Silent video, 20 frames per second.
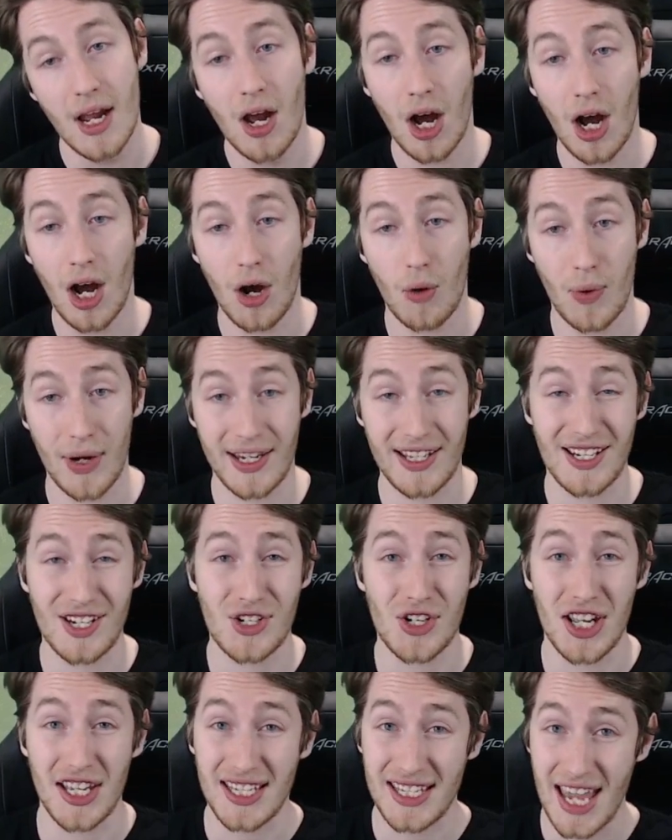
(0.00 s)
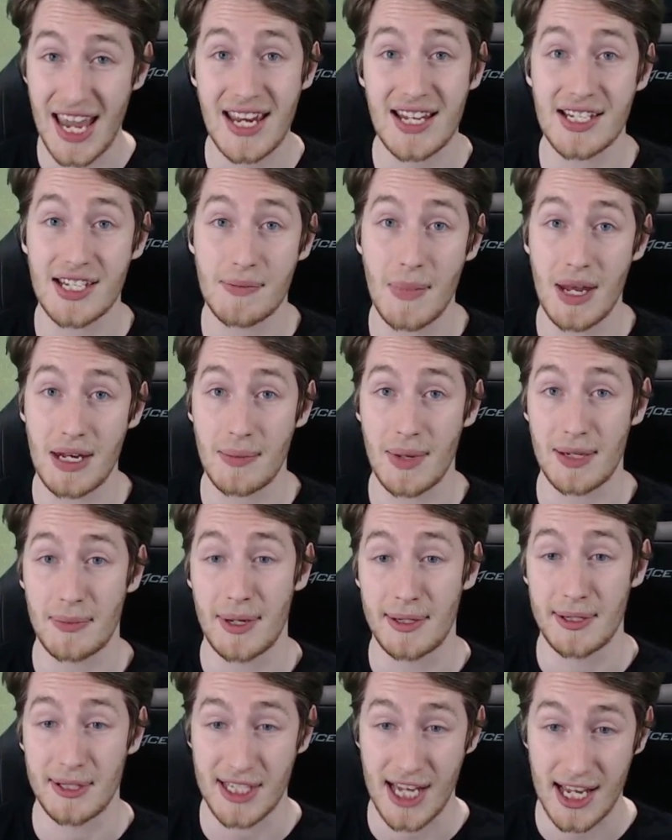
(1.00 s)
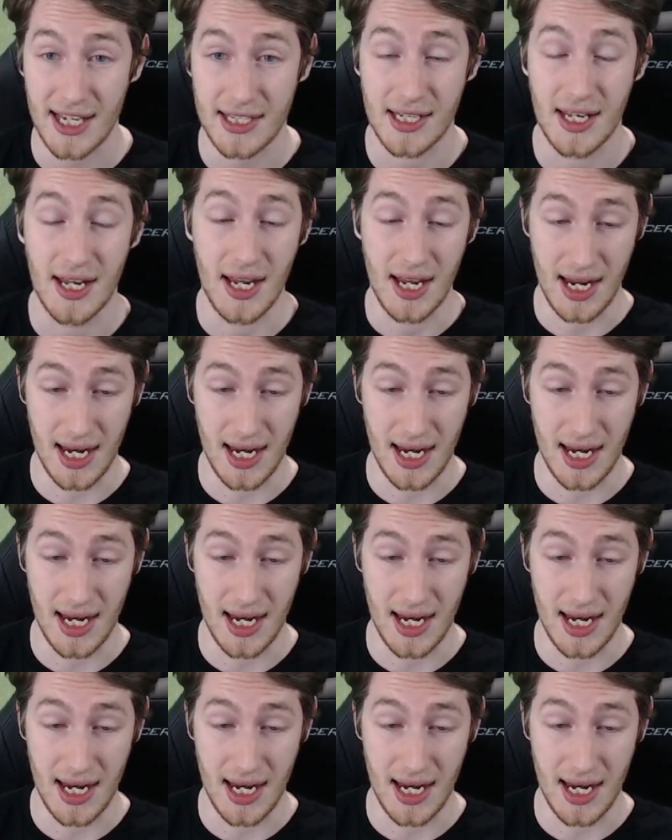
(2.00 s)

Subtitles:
Our win condition against many, many, many decks.